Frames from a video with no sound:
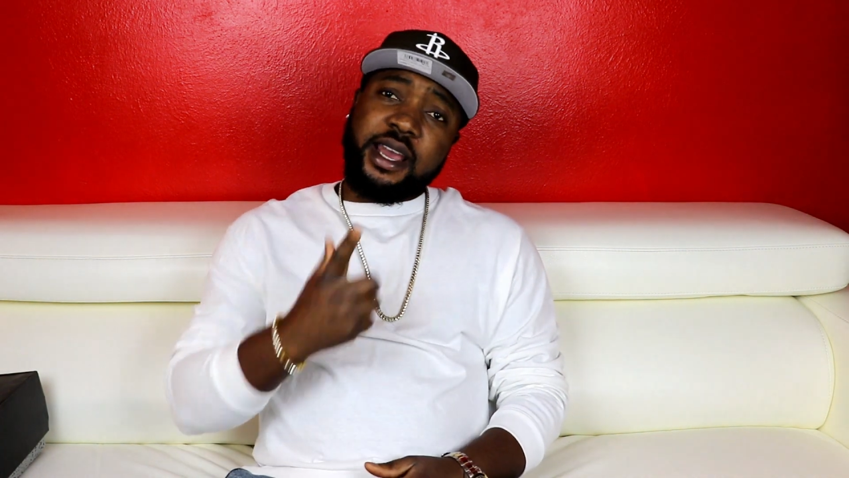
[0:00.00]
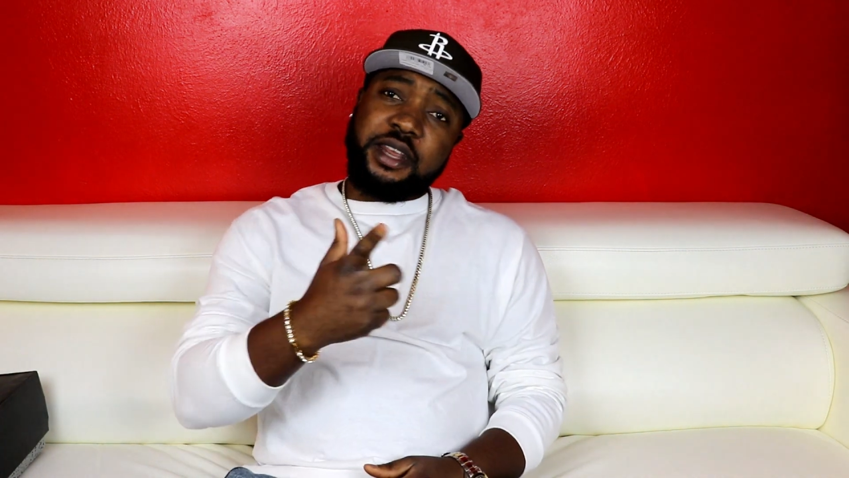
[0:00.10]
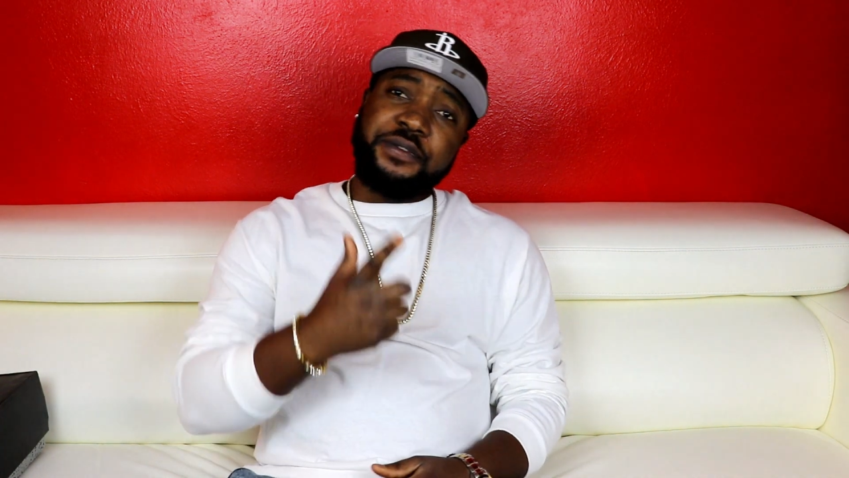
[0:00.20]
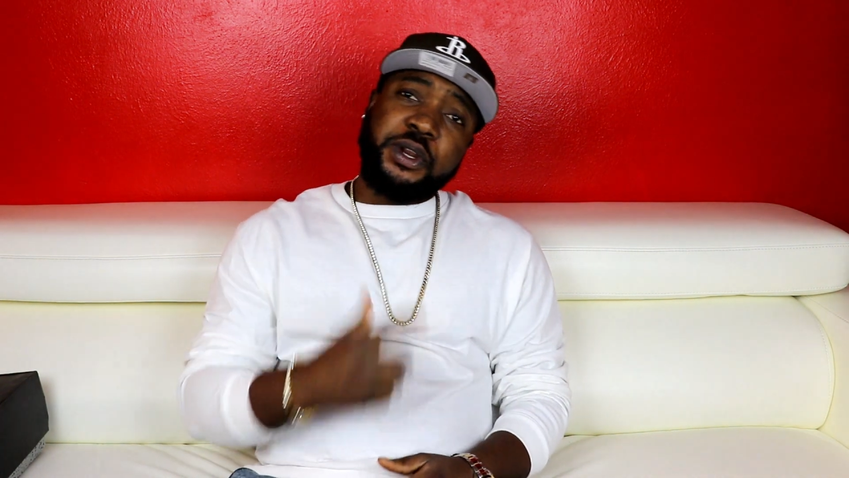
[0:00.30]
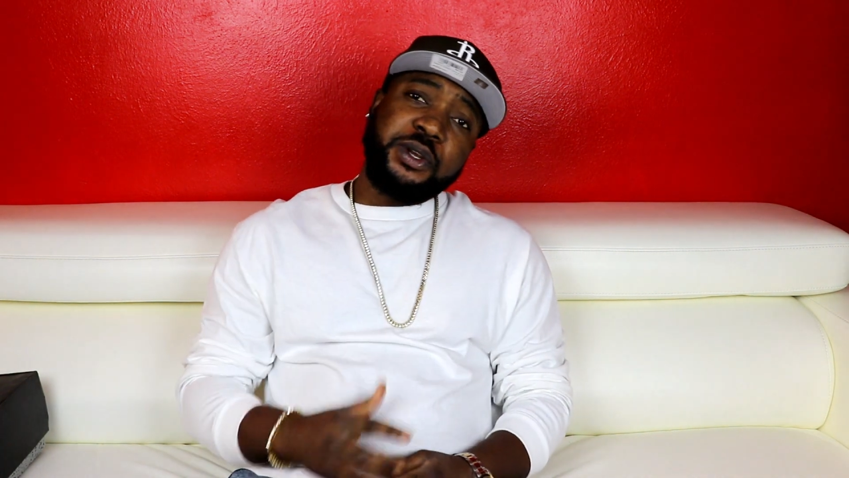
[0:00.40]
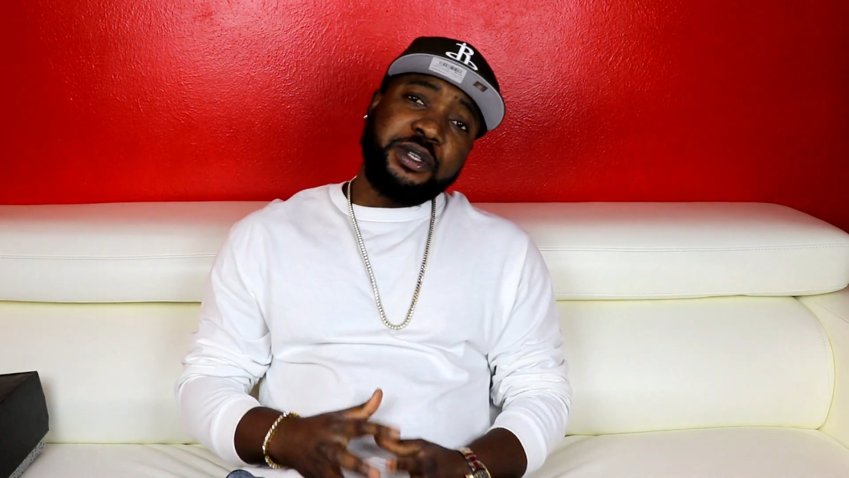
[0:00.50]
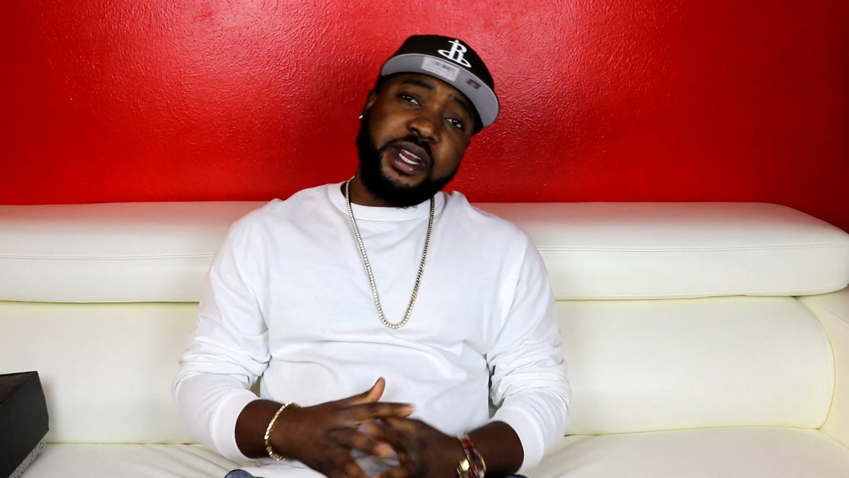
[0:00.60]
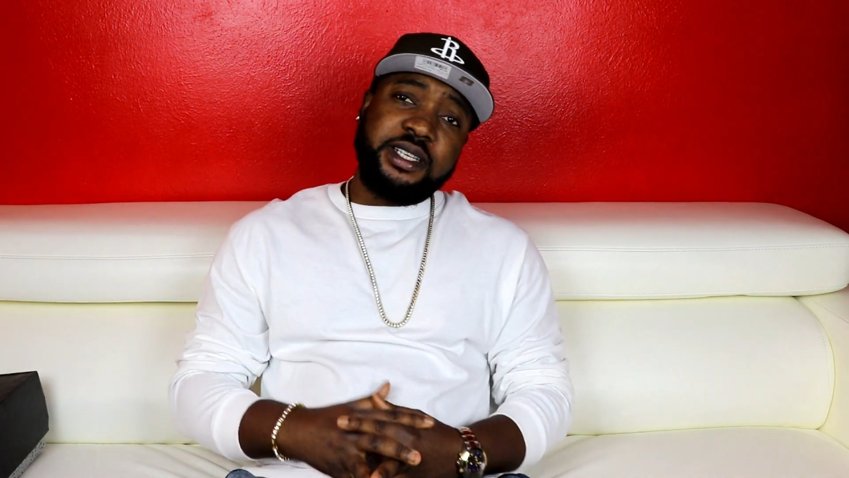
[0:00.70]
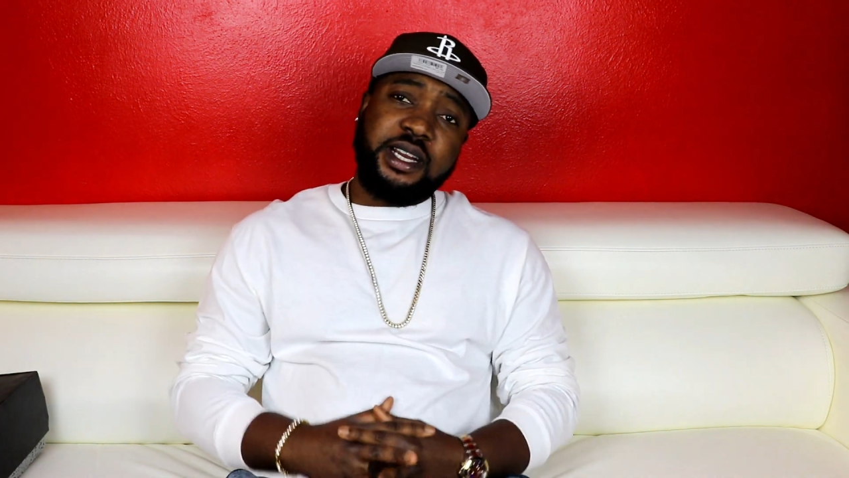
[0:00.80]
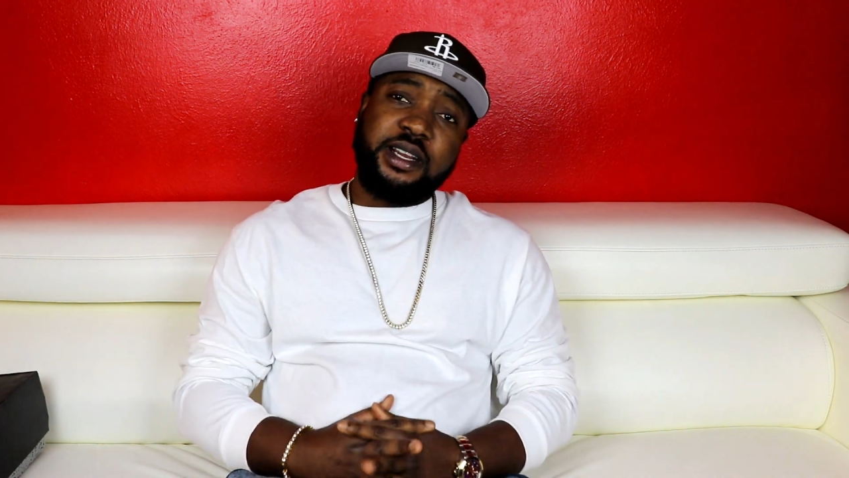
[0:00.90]
And if you're new
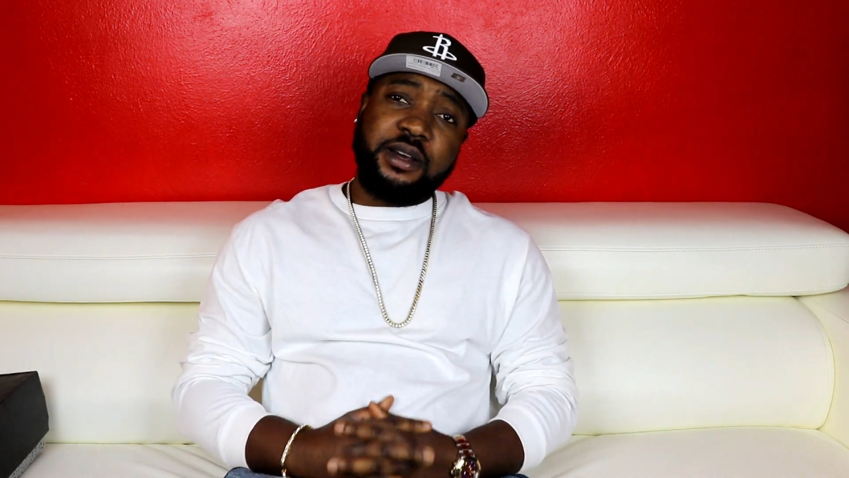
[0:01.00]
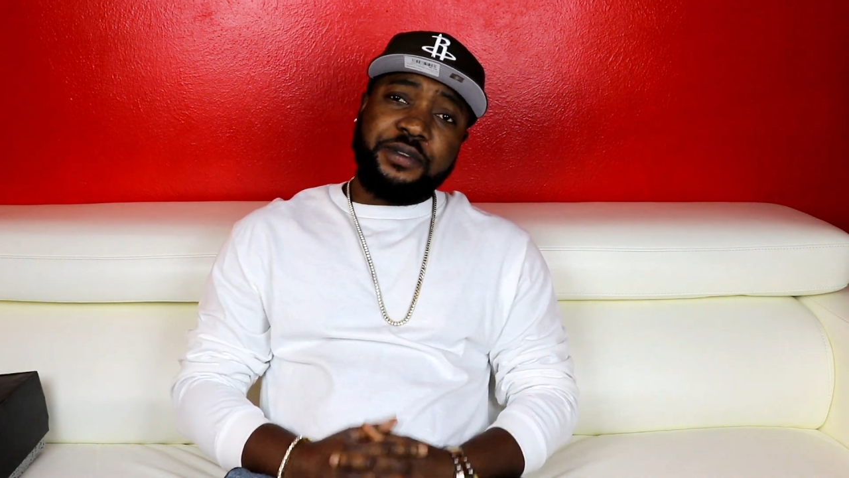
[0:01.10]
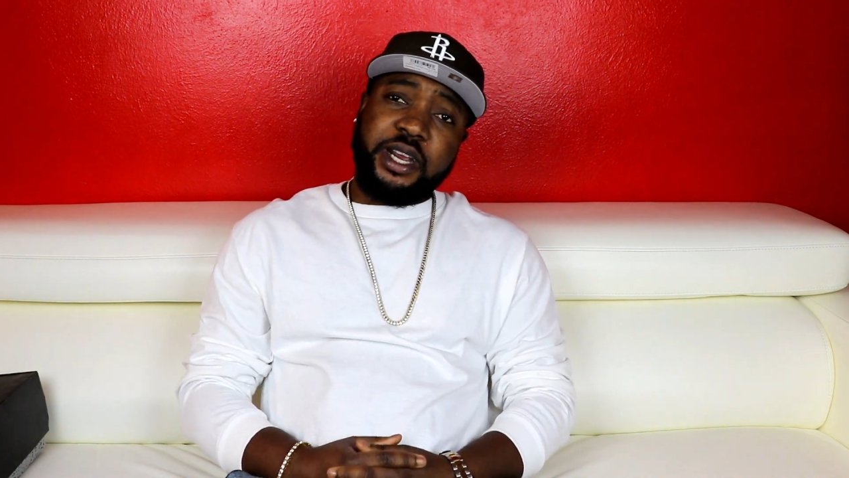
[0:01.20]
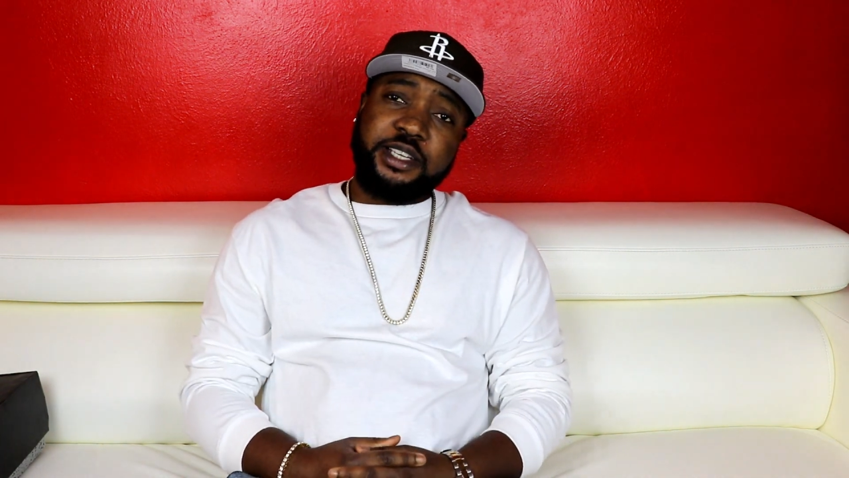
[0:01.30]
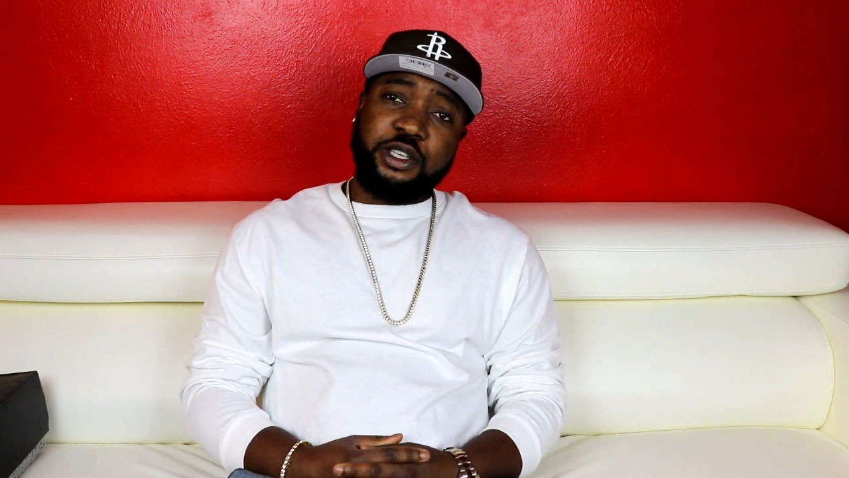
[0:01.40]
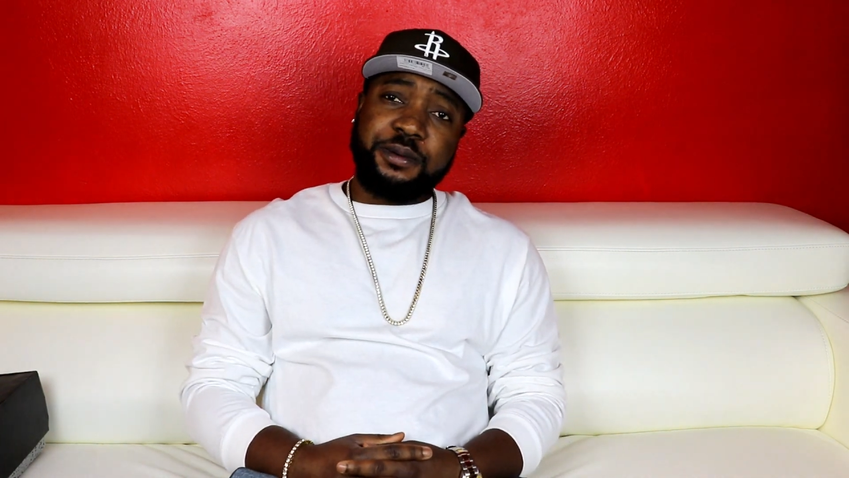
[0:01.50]
to the channel, don't forget to